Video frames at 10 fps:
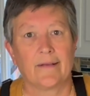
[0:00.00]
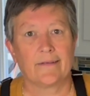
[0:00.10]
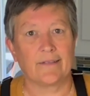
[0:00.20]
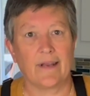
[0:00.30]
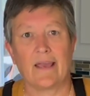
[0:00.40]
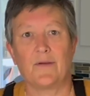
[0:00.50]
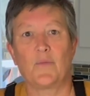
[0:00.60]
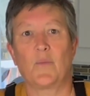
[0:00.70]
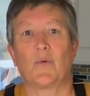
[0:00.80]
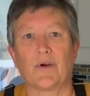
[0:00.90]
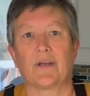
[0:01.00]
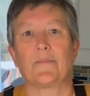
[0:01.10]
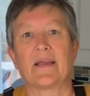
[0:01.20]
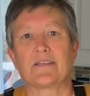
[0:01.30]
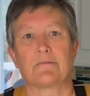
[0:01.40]
Today we're going to
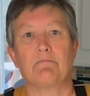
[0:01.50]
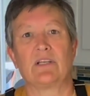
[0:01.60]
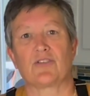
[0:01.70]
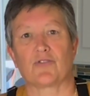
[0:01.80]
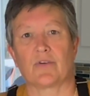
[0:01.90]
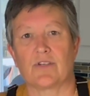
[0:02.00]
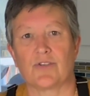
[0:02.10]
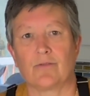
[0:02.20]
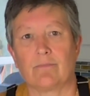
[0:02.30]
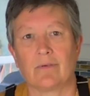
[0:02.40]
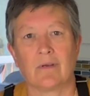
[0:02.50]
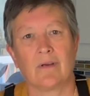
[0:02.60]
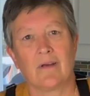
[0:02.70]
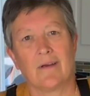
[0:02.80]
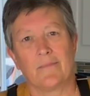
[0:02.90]
make some minestrone soup.
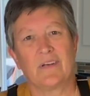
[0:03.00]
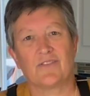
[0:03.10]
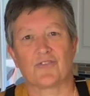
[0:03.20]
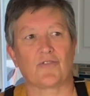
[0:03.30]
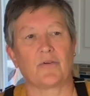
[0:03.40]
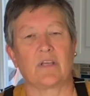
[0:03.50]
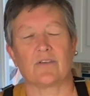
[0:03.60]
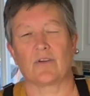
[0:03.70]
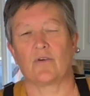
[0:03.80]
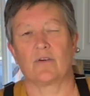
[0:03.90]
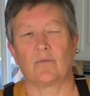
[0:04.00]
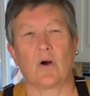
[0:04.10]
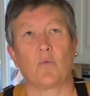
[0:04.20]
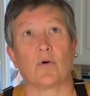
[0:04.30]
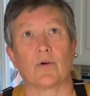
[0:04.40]
Minestrone is a
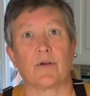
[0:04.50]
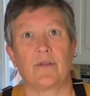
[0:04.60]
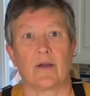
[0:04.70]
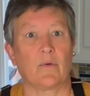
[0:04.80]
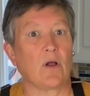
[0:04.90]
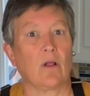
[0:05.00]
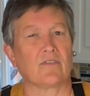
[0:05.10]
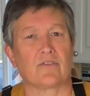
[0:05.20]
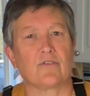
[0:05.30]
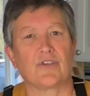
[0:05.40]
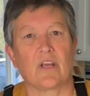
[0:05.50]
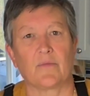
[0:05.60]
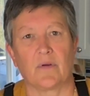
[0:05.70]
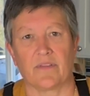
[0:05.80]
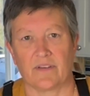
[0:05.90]
word that we all associate
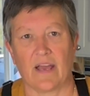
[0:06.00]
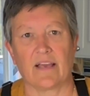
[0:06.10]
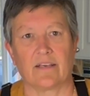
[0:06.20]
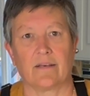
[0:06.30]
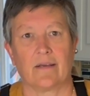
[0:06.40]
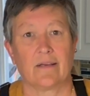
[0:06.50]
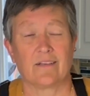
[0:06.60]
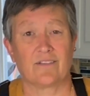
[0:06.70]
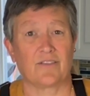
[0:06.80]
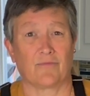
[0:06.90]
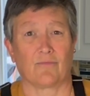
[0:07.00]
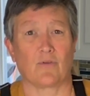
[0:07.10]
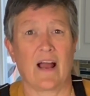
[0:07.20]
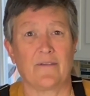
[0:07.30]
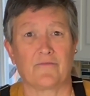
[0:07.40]
with Italian. It's
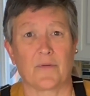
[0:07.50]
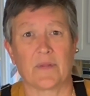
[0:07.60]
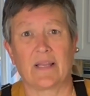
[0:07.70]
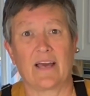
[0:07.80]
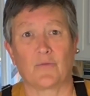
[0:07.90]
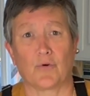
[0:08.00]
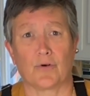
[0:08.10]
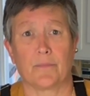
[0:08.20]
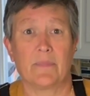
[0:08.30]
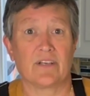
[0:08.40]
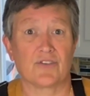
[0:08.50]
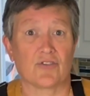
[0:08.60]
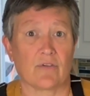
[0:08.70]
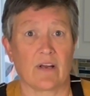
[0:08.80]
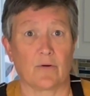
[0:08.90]
derived from the Latin word
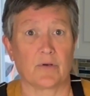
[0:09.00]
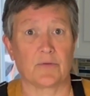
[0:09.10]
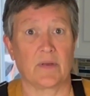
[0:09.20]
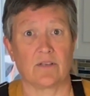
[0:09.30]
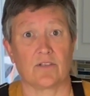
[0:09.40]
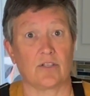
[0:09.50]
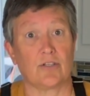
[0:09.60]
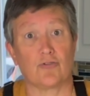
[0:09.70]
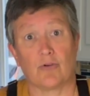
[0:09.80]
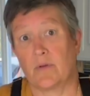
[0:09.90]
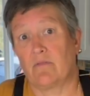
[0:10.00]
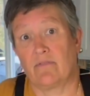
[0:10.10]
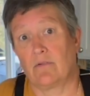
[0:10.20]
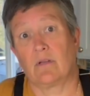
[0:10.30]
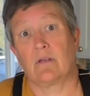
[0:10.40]
minestrare, which means to distribute
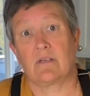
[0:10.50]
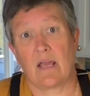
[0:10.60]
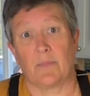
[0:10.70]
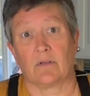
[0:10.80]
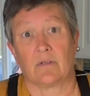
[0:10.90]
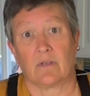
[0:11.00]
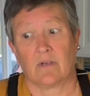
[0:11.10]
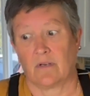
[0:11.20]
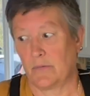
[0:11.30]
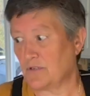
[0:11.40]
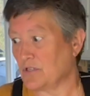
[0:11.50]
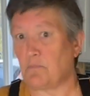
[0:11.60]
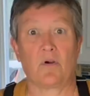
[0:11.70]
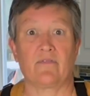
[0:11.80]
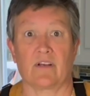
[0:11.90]
food at a table, which is
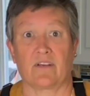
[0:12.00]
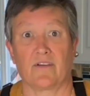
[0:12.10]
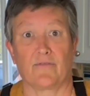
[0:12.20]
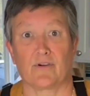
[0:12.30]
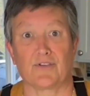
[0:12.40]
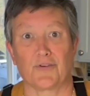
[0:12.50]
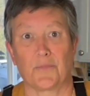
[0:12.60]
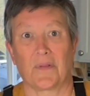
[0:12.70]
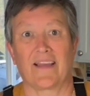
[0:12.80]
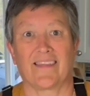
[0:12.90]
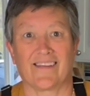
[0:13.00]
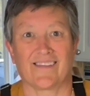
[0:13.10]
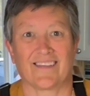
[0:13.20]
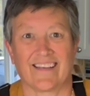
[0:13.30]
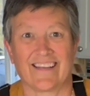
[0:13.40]
perfect for a soup like
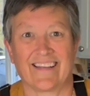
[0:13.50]
this.